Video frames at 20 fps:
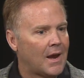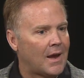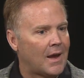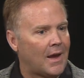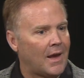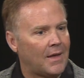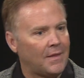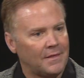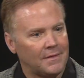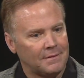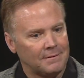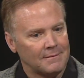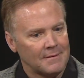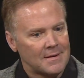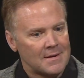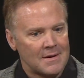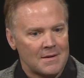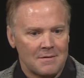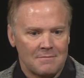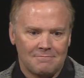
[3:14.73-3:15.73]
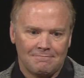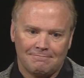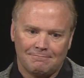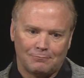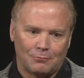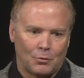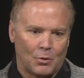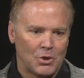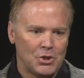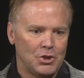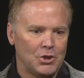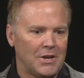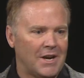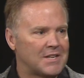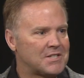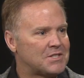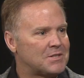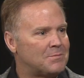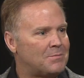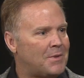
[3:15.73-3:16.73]
And once you
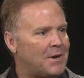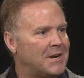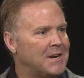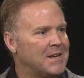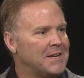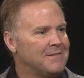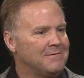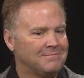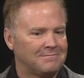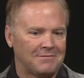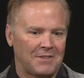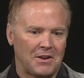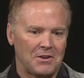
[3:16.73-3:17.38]
got some money